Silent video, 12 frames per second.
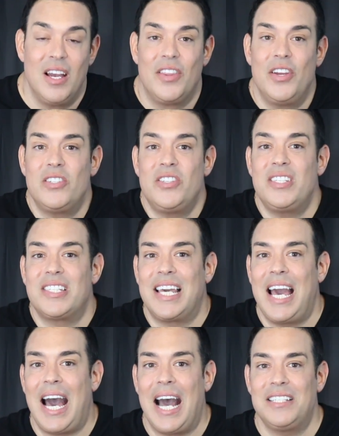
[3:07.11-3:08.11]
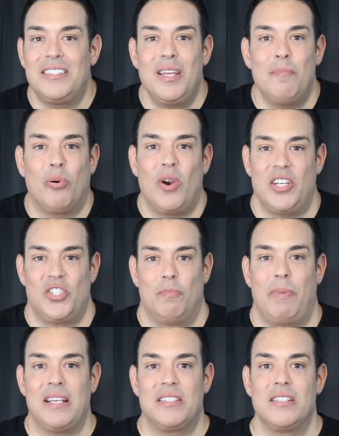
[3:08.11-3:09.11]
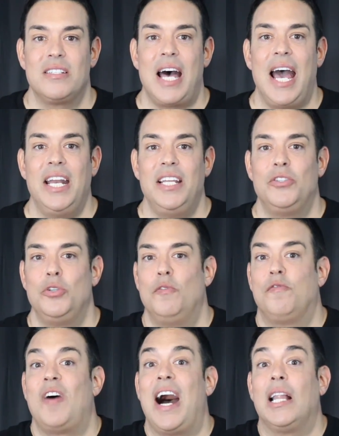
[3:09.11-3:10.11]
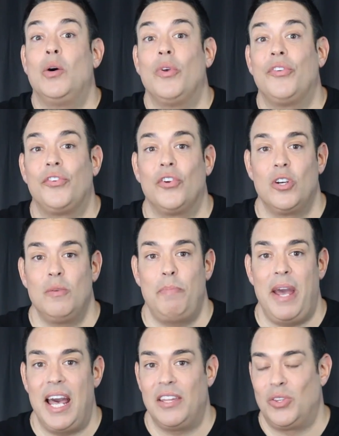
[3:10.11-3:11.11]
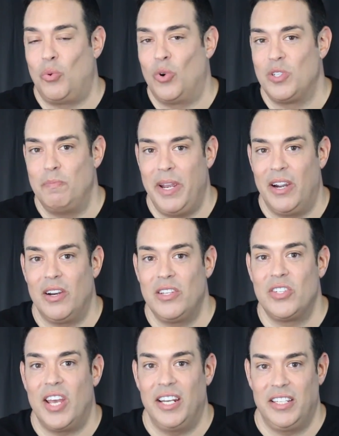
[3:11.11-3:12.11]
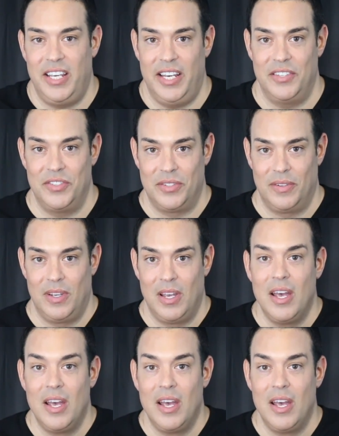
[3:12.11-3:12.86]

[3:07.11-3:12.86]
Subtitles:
There's this constant pressure by society to follow a certain path towards marriage and kids.